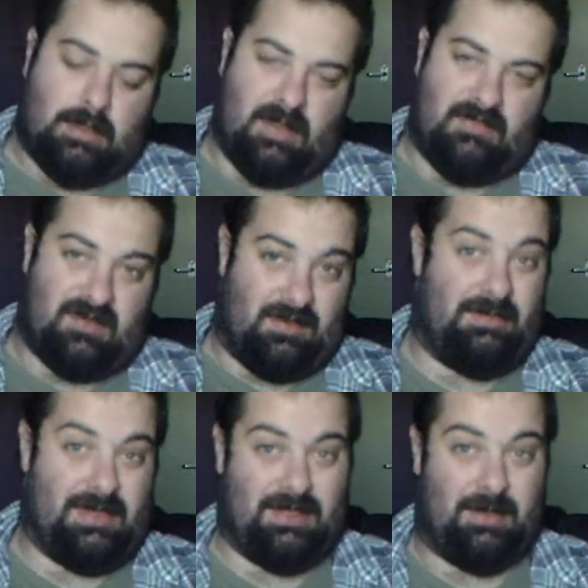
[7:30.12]
if you can
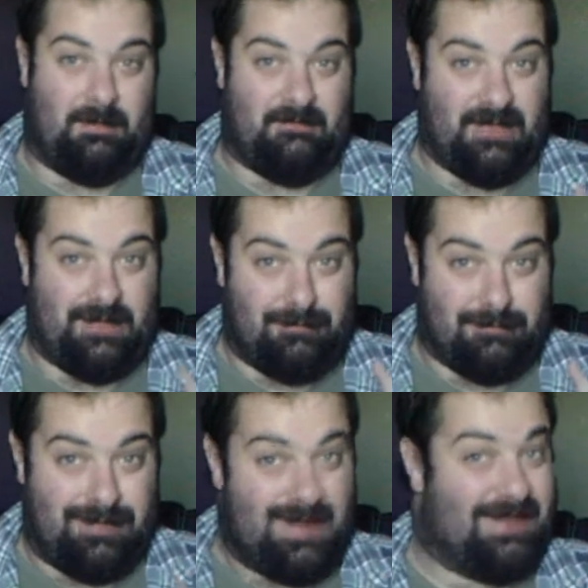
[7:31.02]
pick it up for
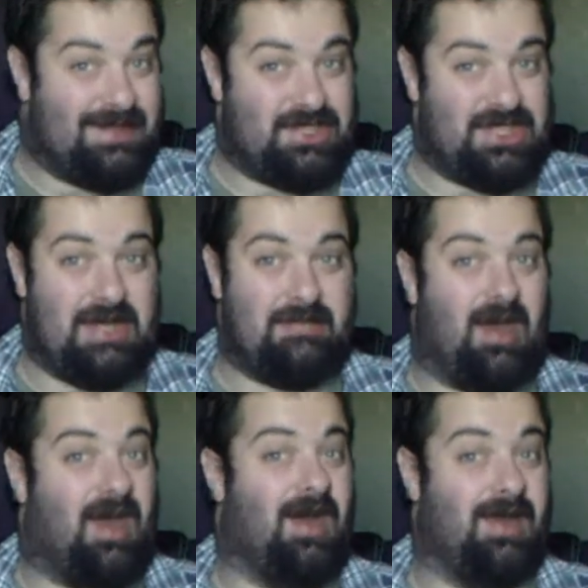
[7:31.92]
really cheap,
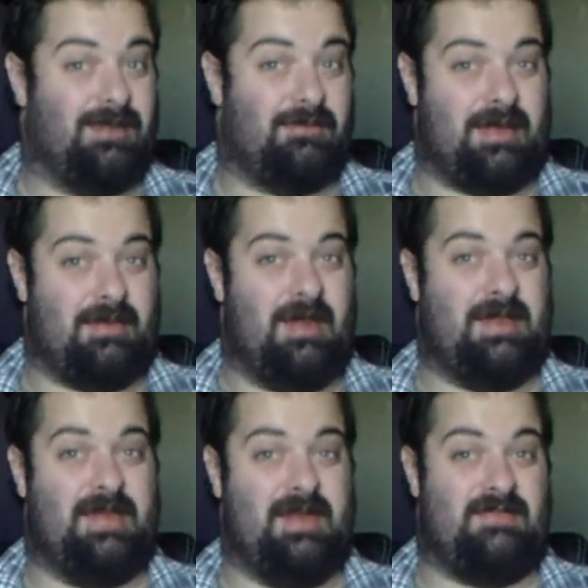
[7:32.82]
I highly recommend
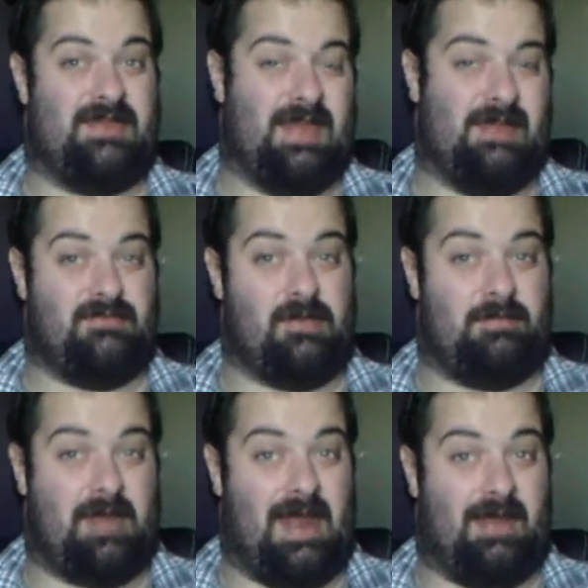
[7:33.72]
it. If you can get it for
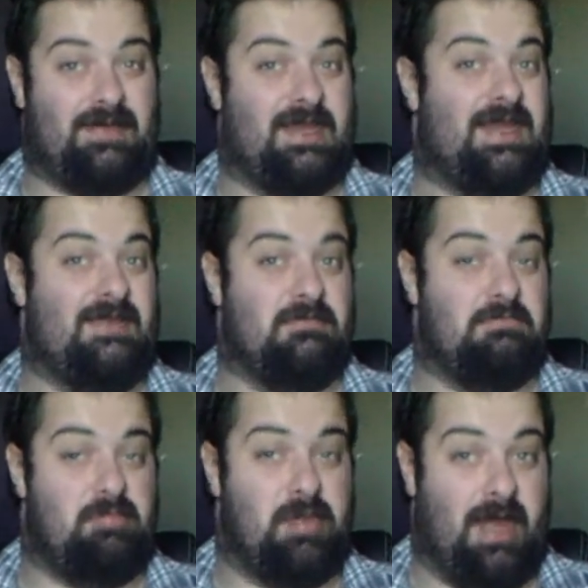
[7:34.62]
£1, even
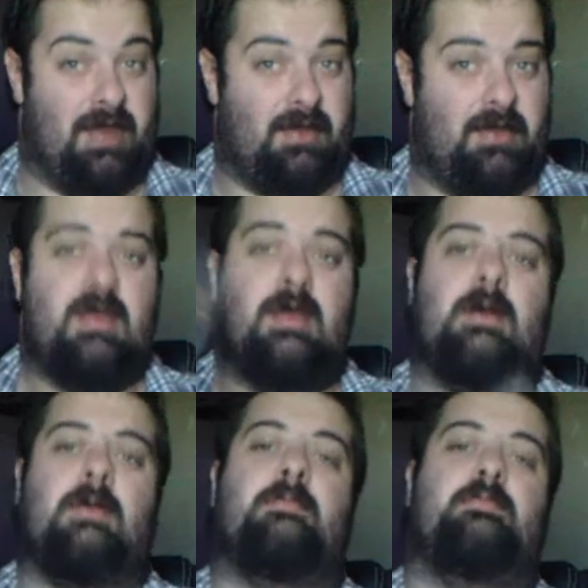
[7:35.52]
better.
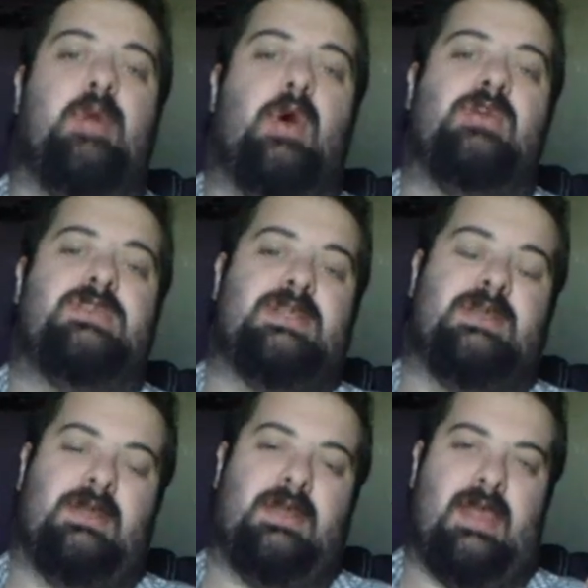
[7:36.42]
But
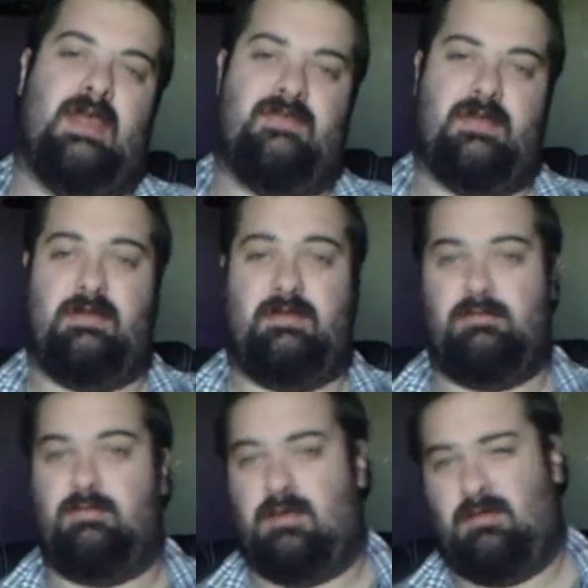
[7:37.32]
if you
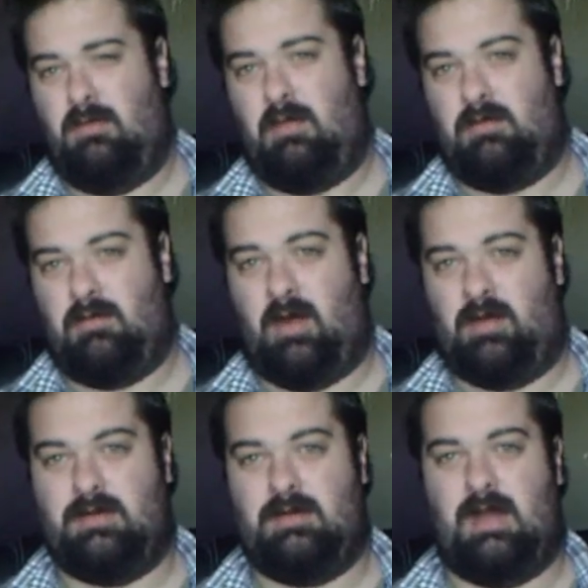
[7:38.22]
want
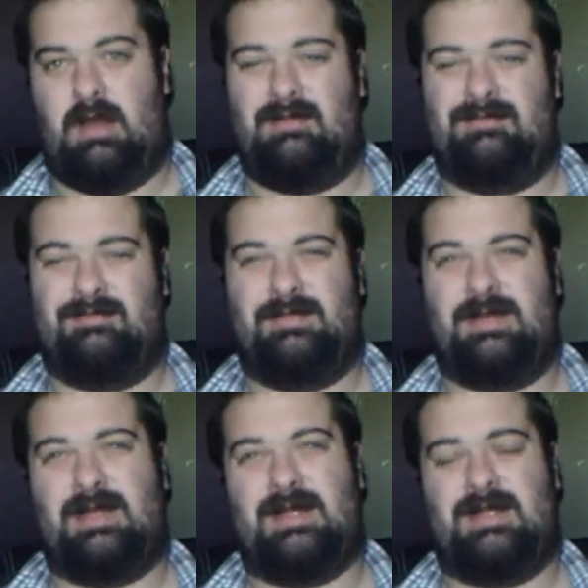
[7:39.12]
one,
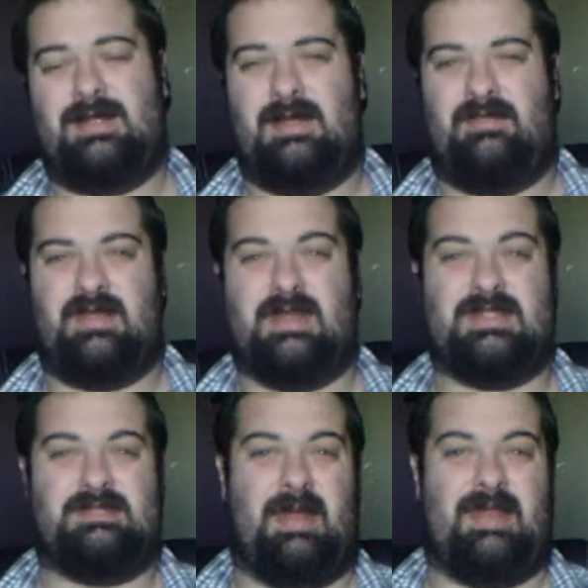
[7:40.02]
if you're going to
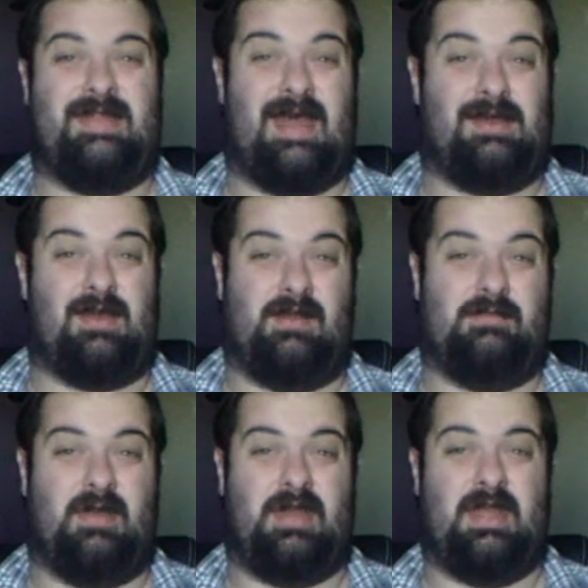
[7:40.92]
spend that kind of
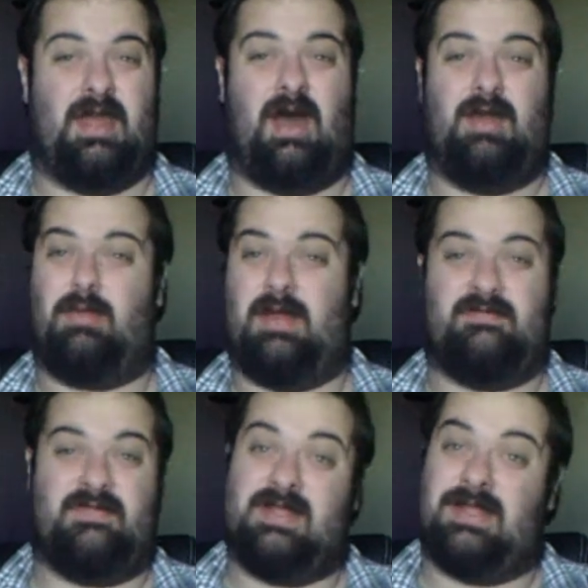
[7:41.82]
money, I'd wait
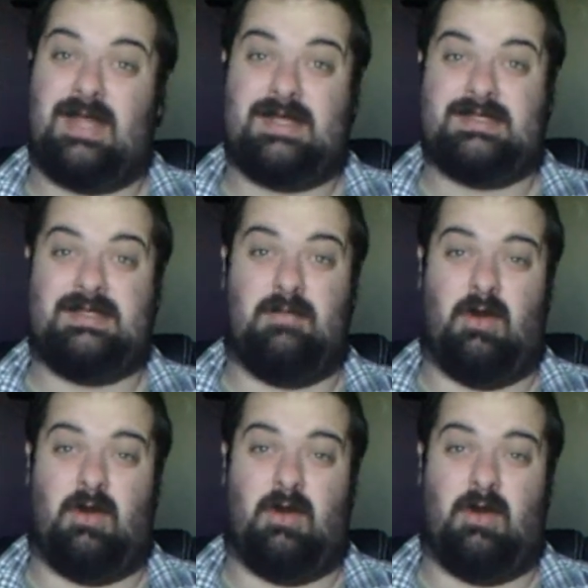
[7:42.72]
for the Legacy